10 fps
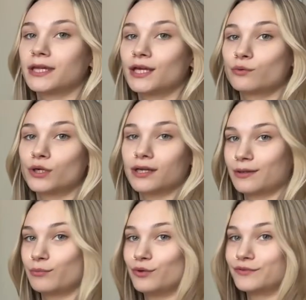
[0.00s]
then we're gonna
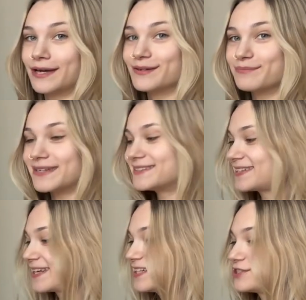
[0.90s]
move down to my
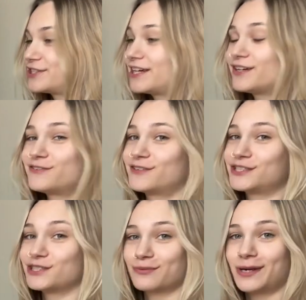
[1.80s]
second shelf, which
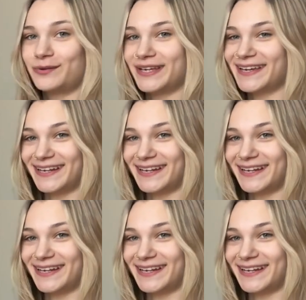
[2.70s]
is where we get